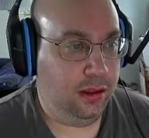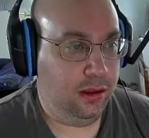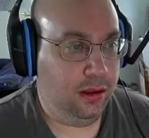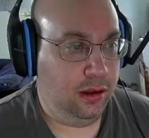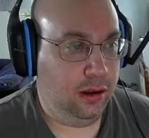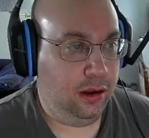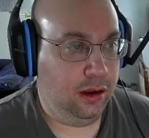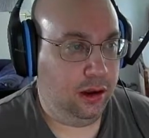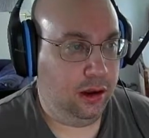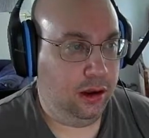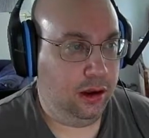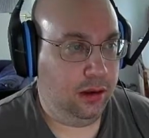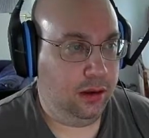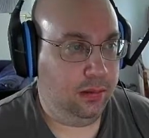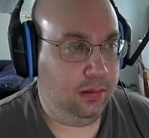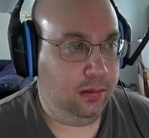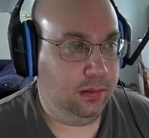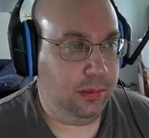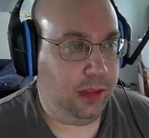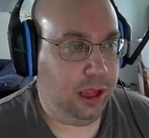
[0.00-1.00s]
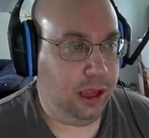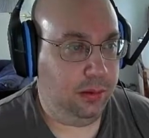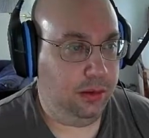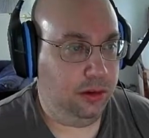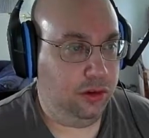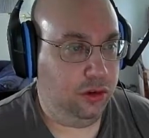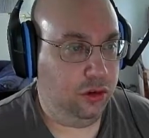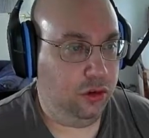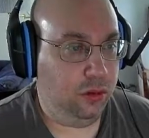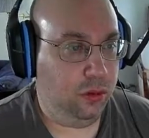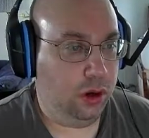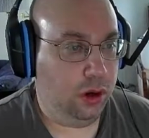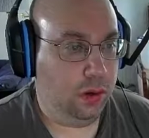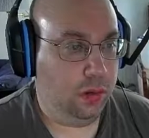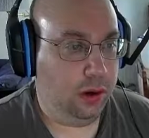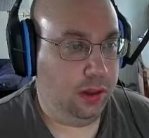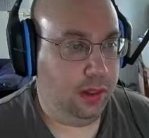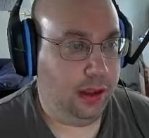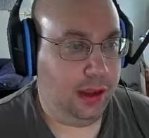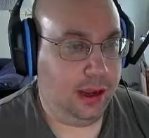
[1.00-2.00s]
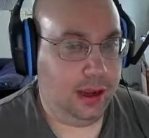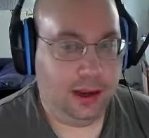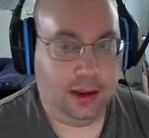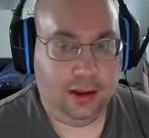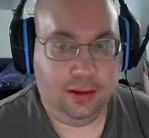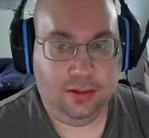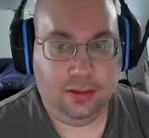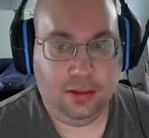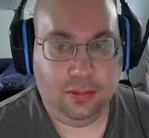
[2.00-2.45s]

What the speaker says: And we do want one that has the